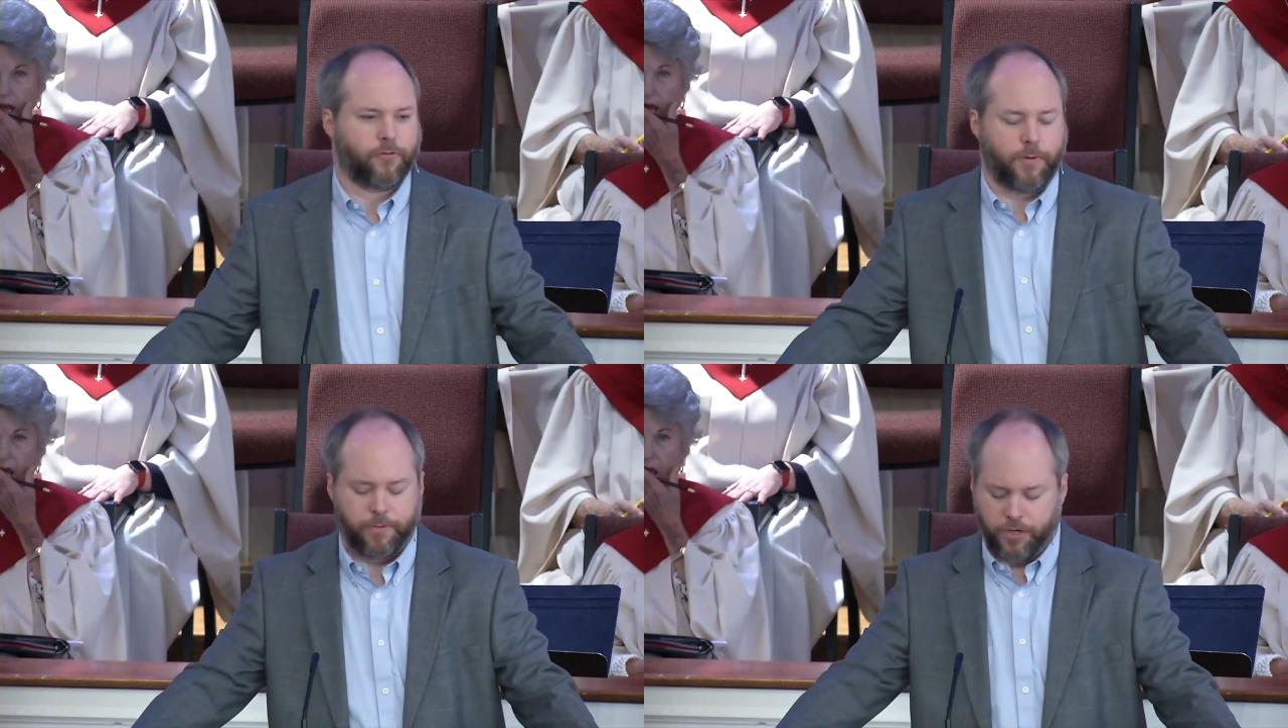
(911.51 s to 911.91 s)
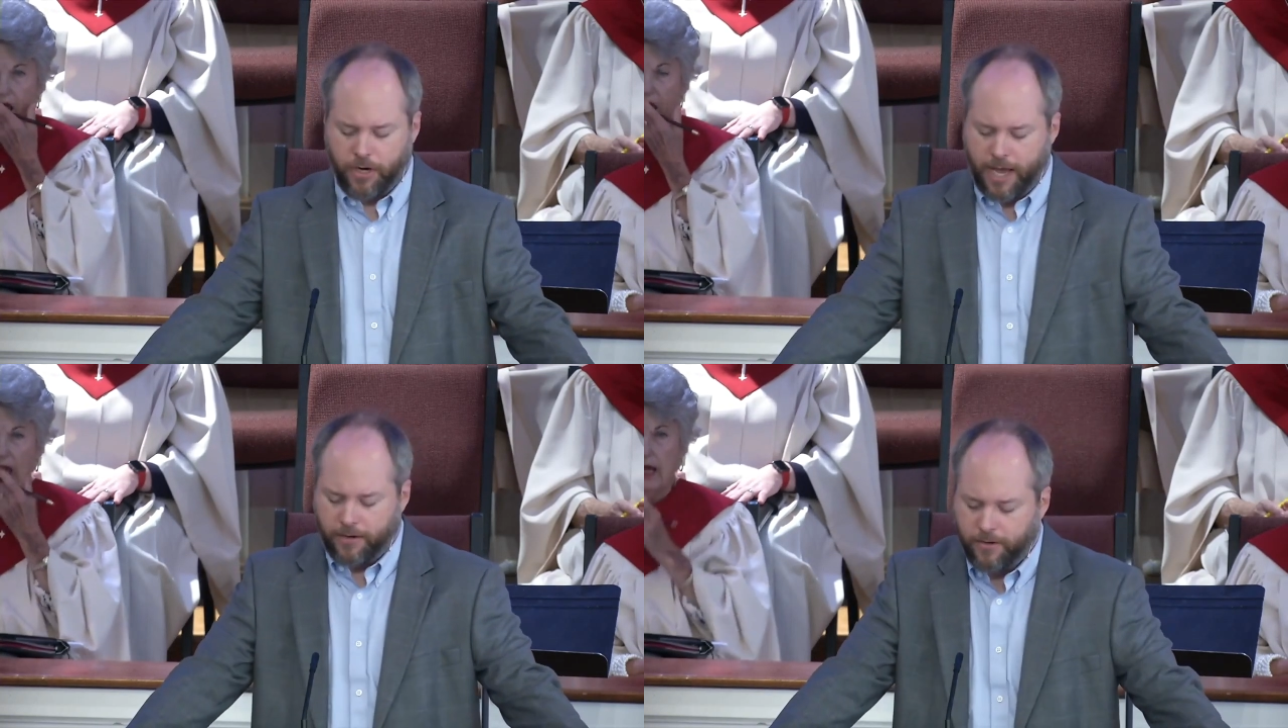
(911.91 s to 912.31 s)
Remember, you're
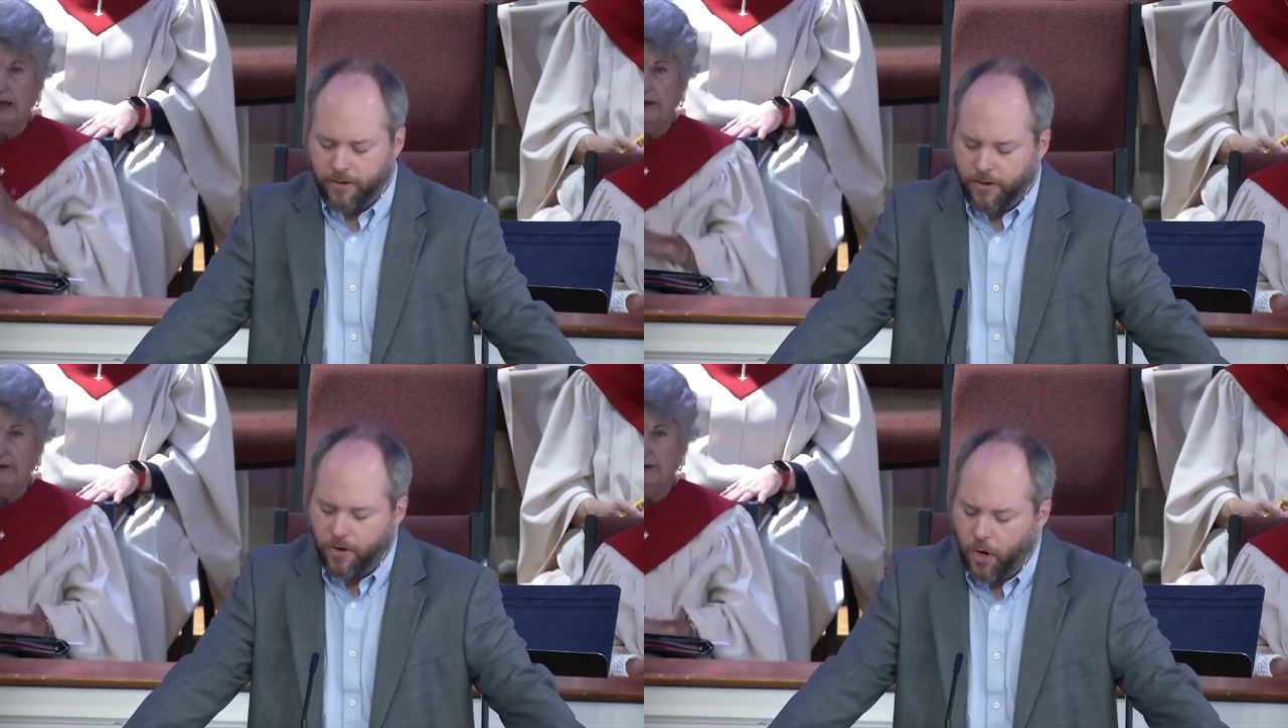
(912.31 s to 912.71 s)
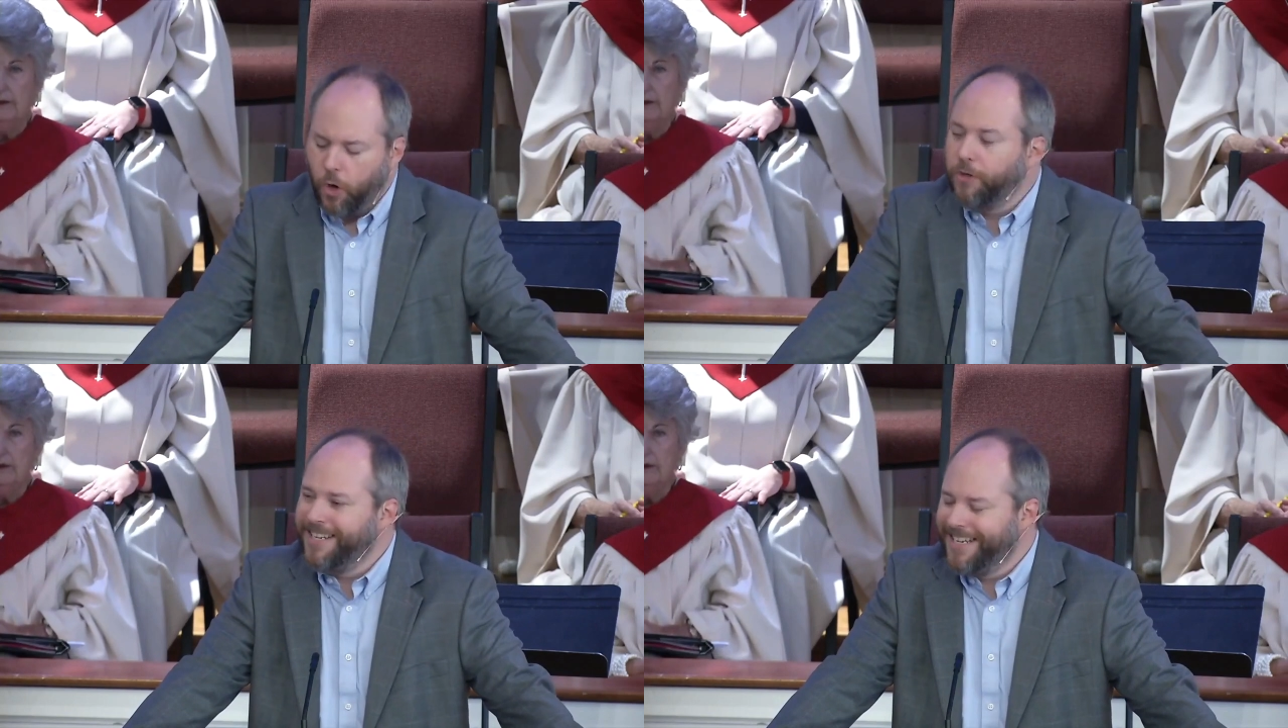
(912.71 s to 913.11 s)
not
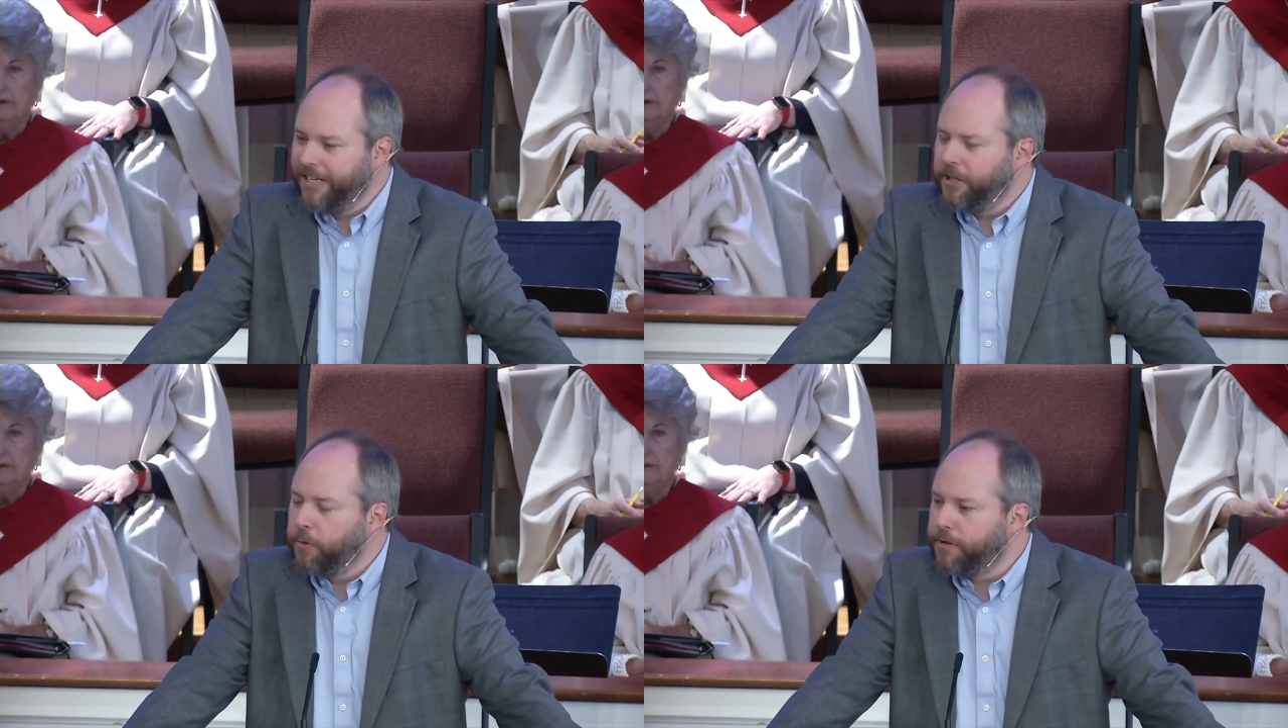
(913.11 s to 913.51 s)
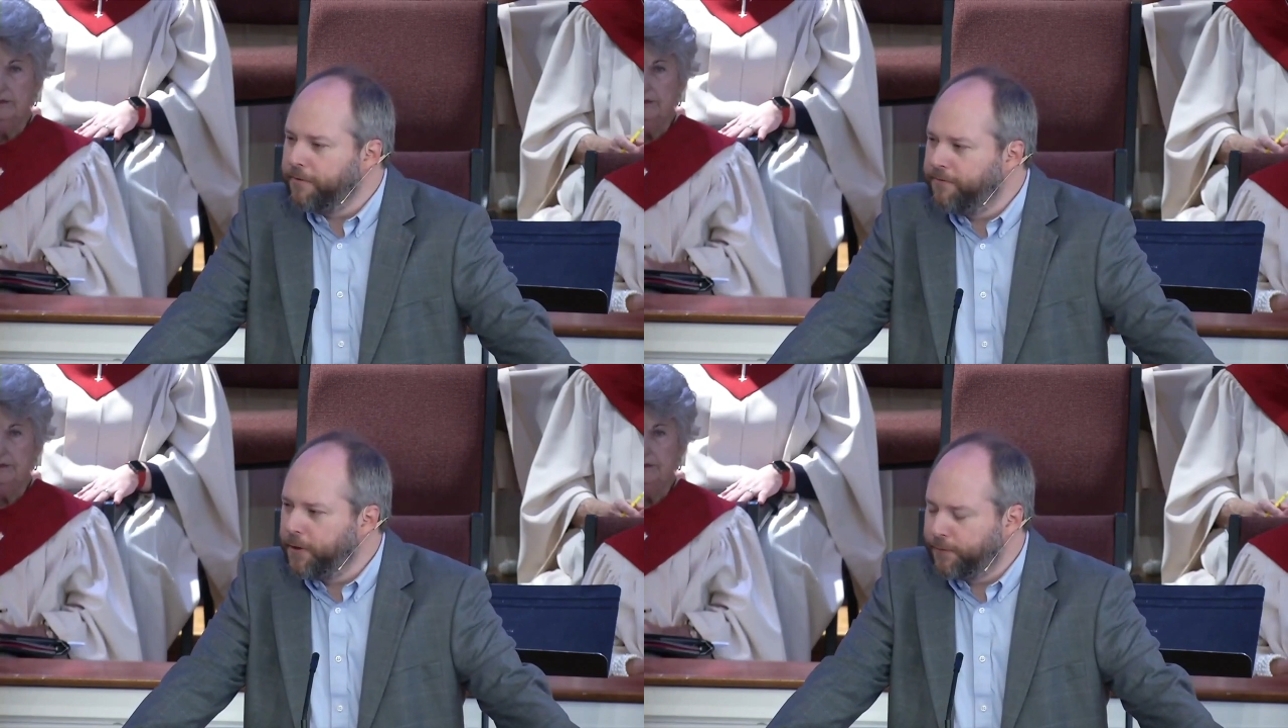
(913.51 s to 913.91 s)
only dealing with
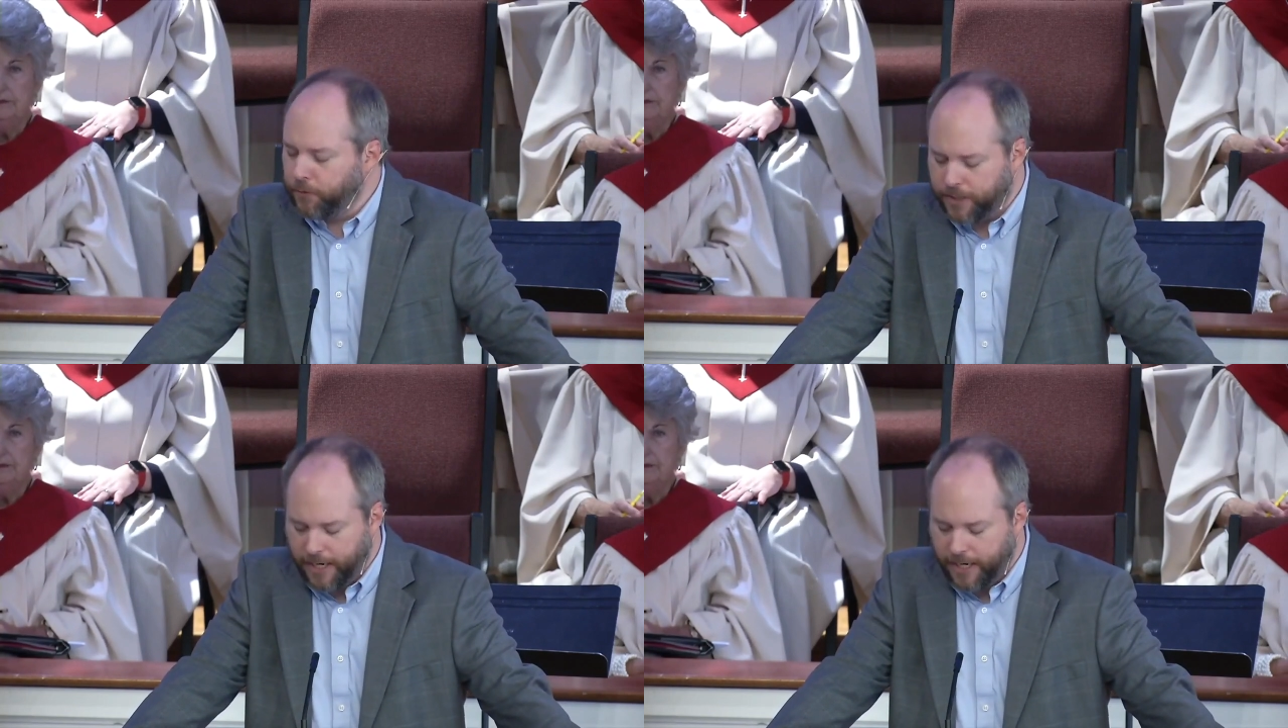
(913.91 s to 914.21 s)
a fearful